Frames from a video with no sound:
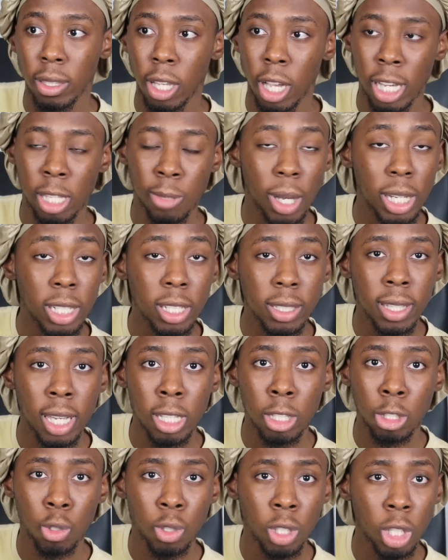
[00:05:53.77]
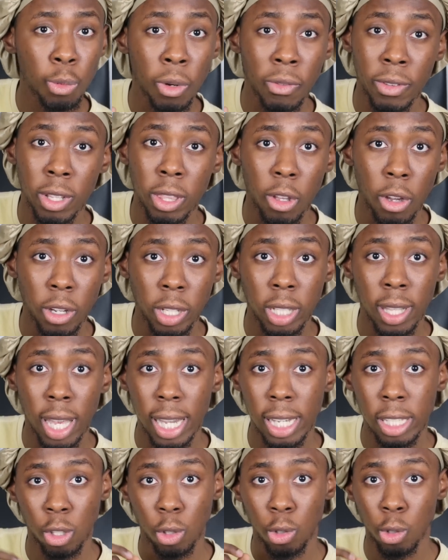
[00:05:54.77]
The expiration date is usually within 30
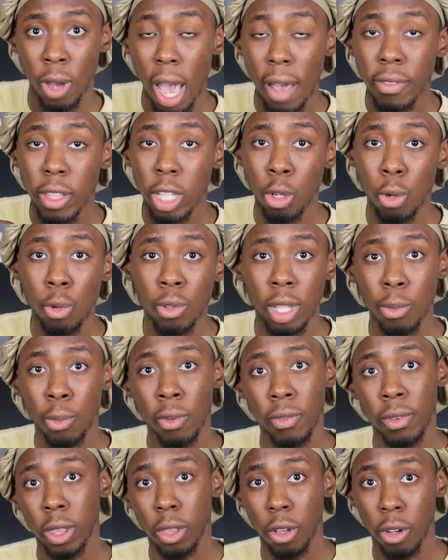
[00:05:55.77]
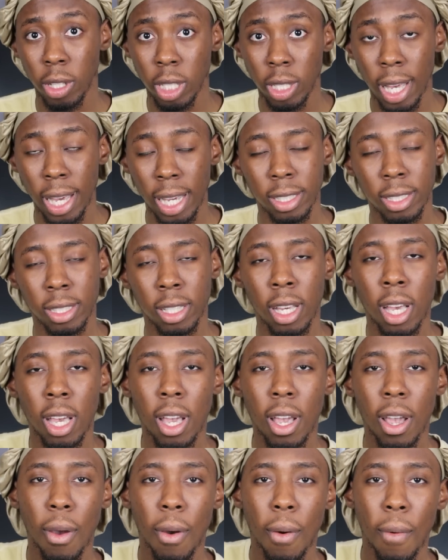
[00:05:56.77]
days, so you have to use it within 30 days.
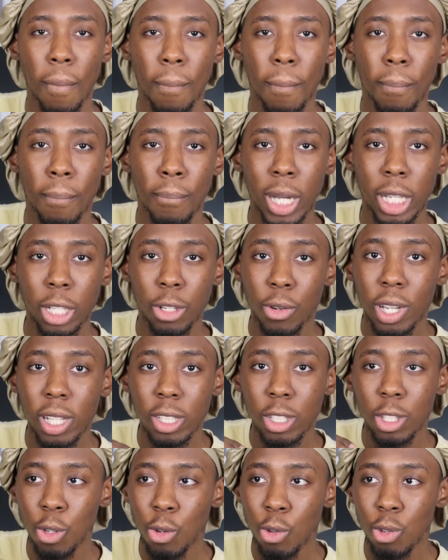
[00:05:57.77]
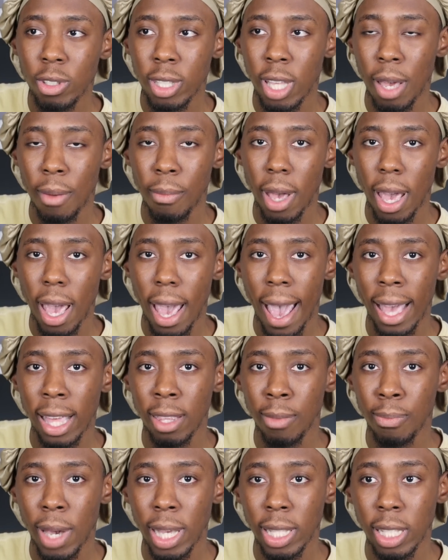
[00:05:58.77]
But you can use them
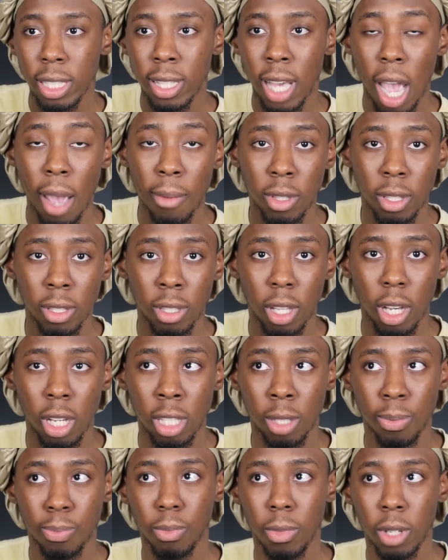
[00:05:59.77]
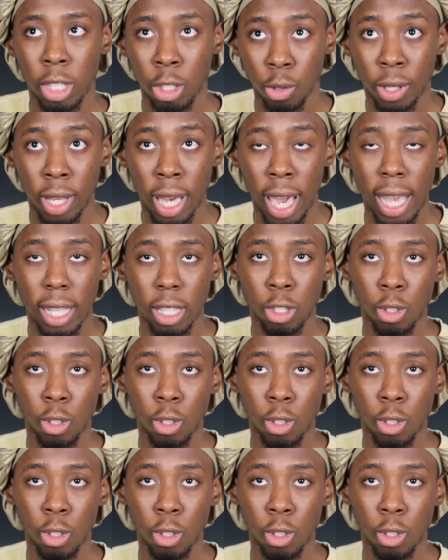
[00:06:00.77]
as many times as you can.